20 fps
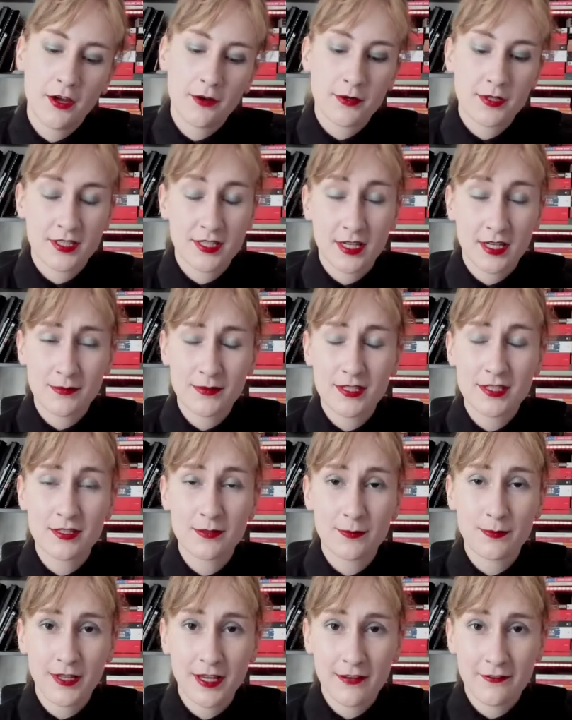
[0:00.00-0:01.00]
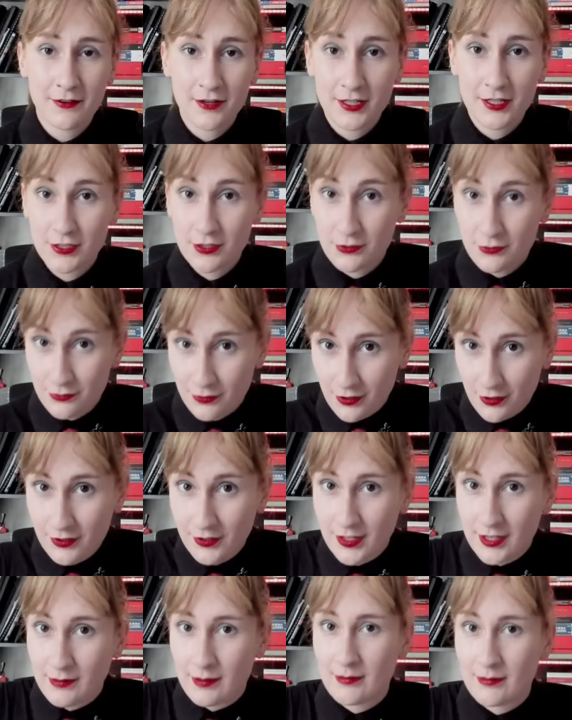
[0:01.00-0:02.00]
which comes into play very
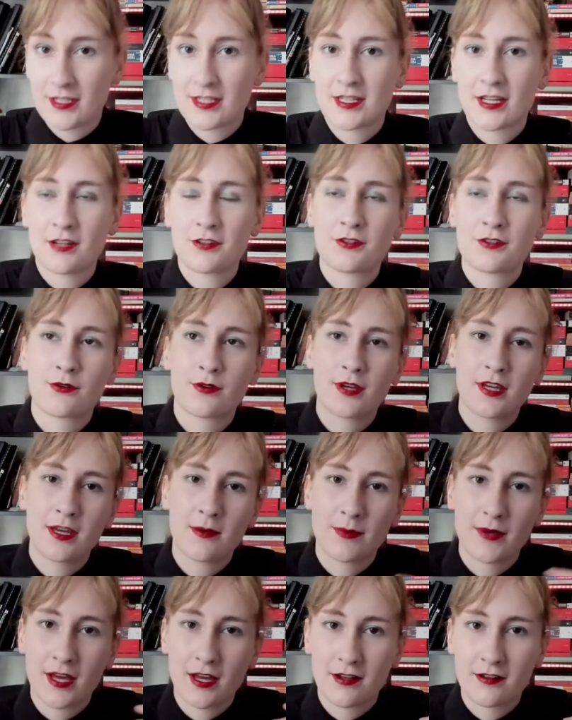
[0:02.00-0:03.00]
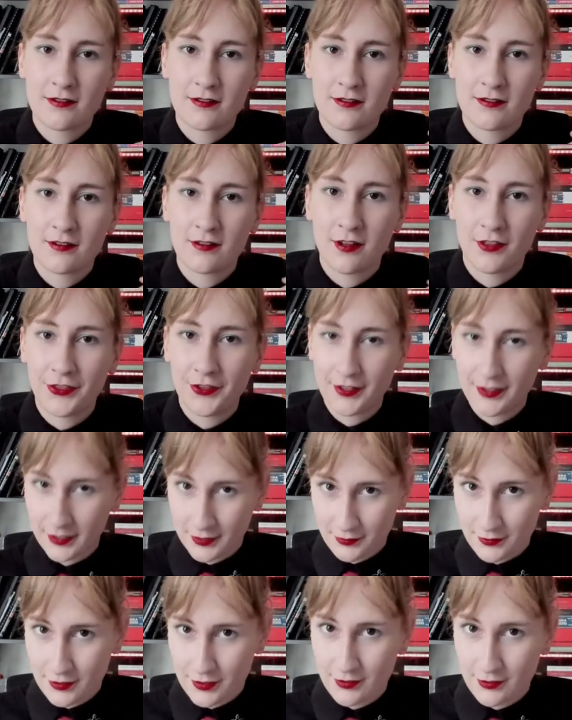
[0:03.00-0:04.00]
strongly when we start talking about Gothic
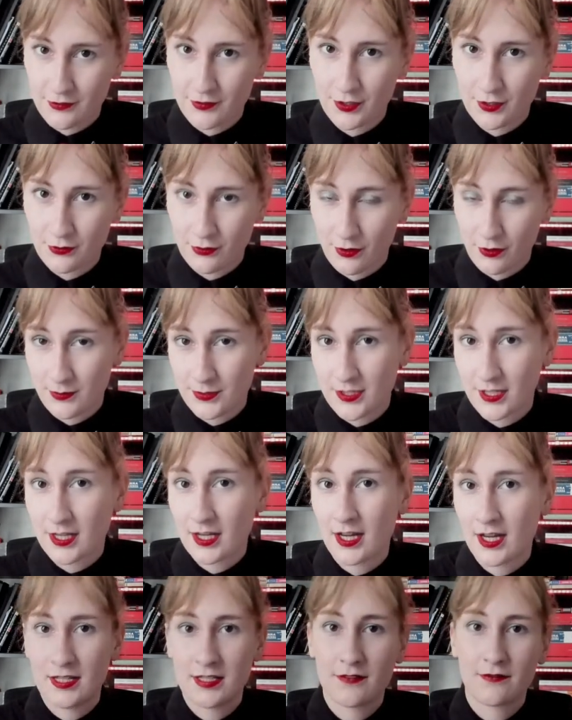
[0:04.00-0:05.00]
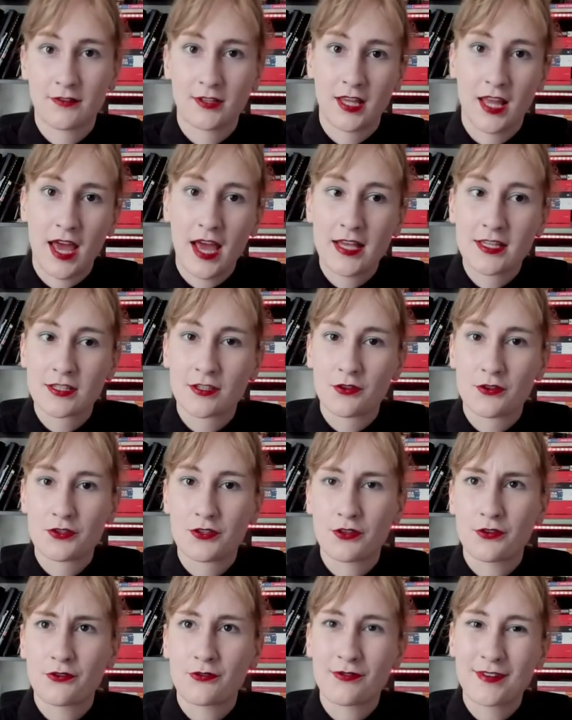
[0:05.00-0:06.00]
literature and the tropes it kind of relies on
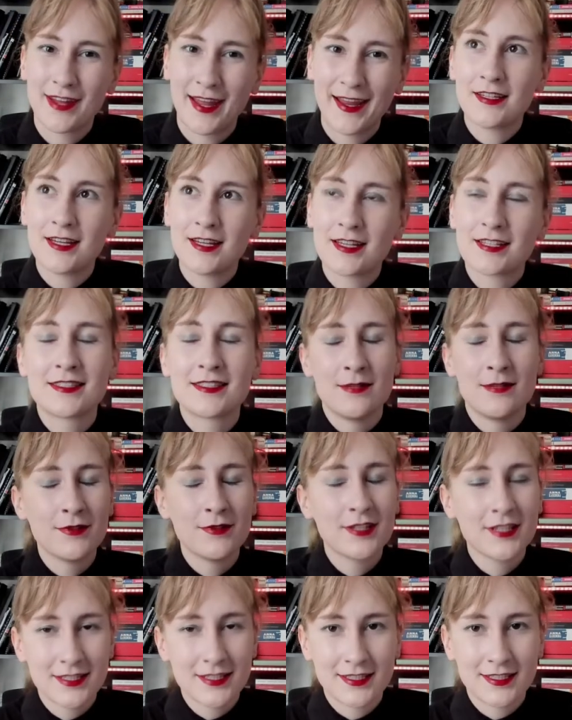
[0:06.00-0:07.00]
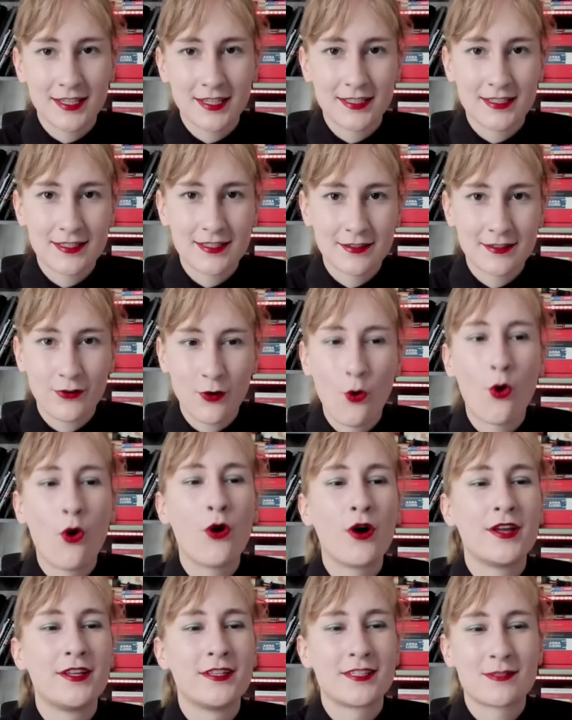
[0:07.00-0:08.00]
to create a similar sense of
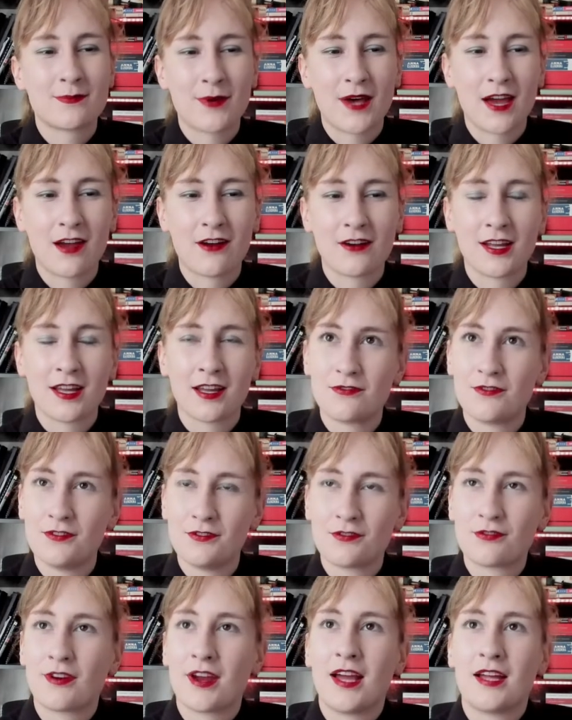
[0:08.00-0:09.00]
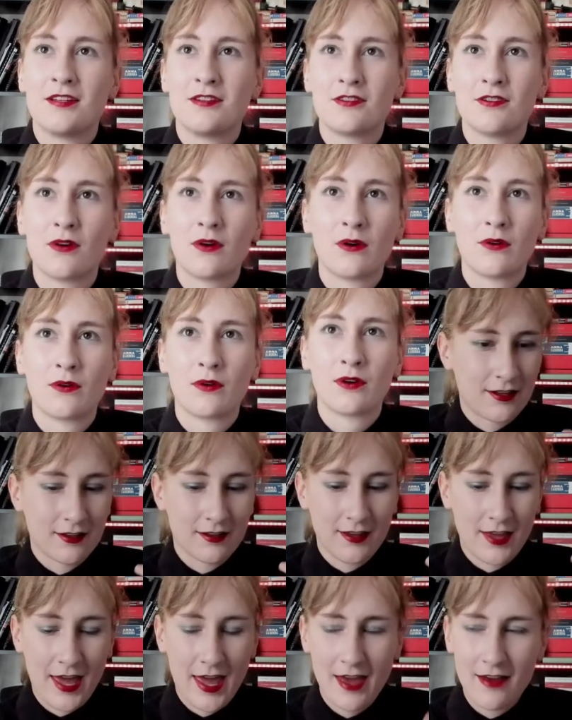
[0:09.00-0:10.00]
awe inspiring dread or
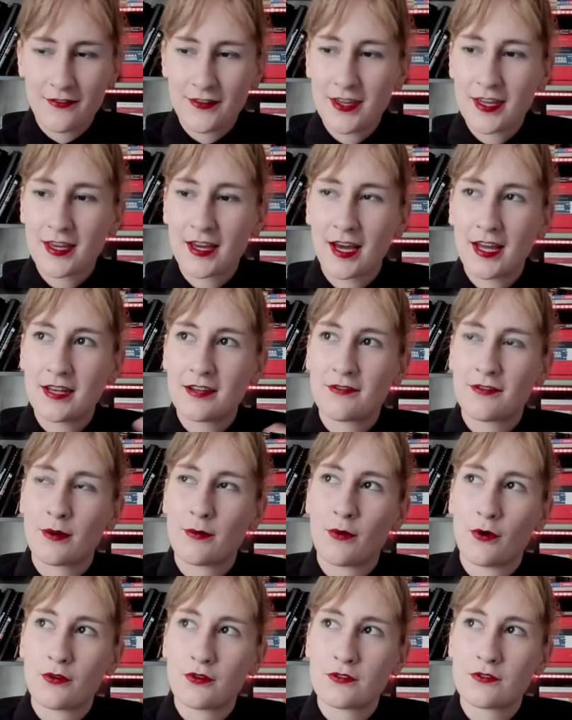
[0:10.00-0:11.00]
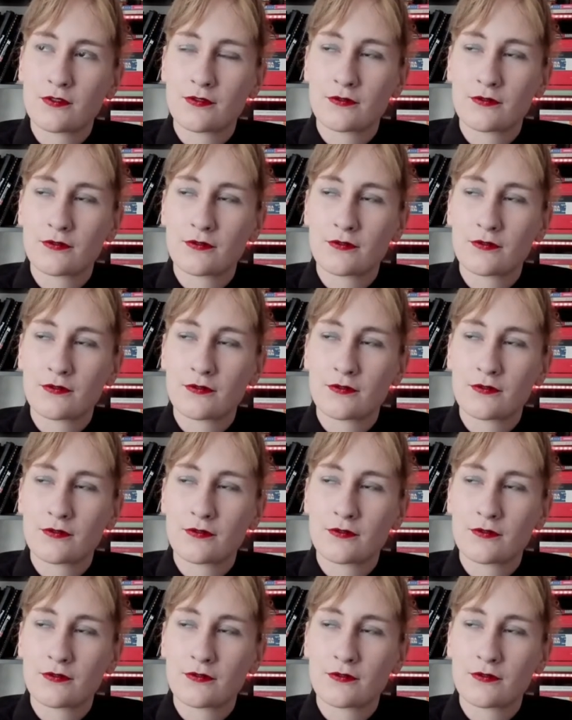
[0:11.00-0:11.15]
heavy kind of emotional